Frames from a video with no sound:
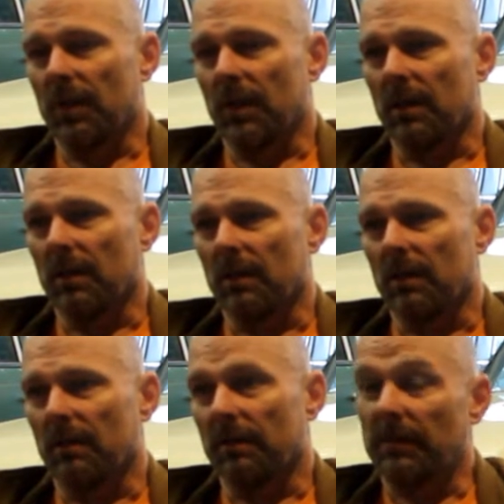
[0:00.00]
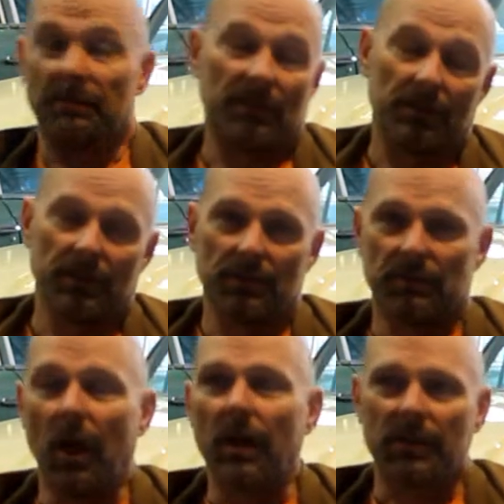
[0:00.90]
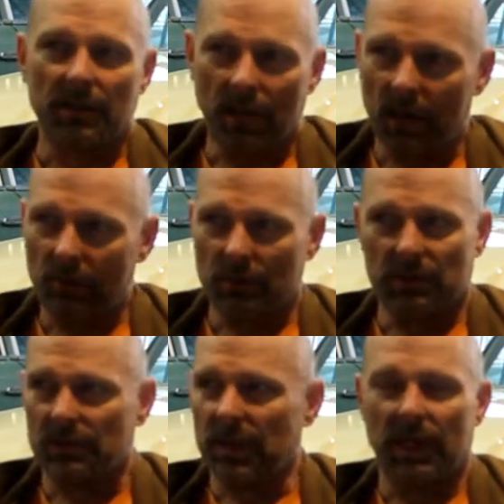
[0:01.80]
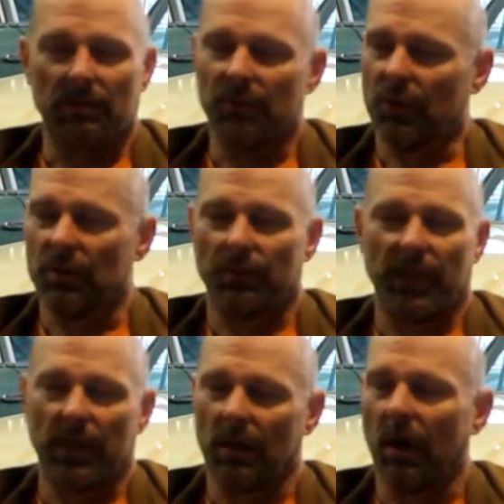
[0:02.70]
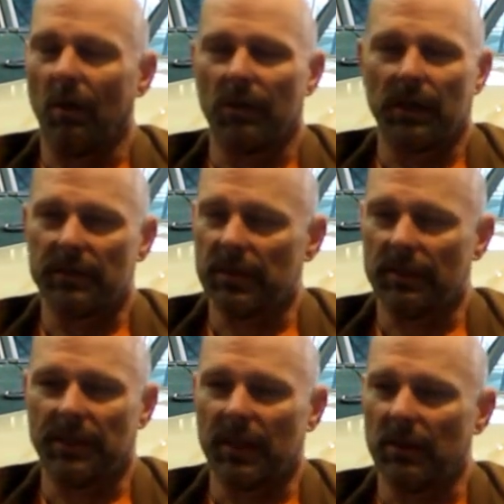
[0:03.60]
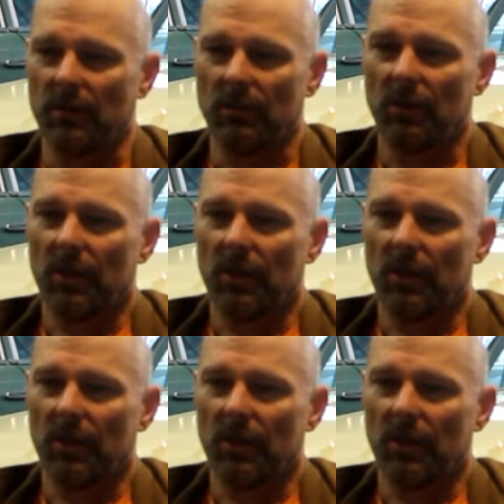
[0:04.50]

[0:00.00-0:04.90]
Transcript: I've never heard you talk the talk, which is not important to me at all when they say thank you,